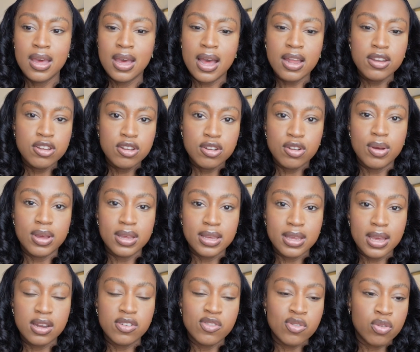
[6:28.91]
And, you know,
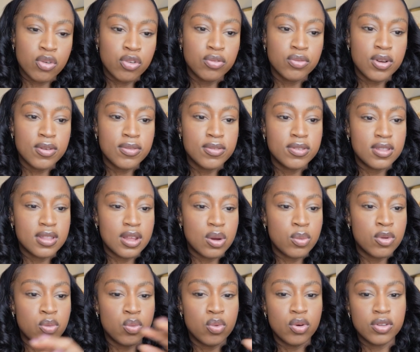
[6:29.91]
again, cross referencing that
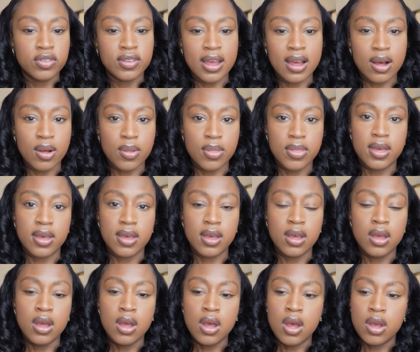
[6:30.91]
with what's out there,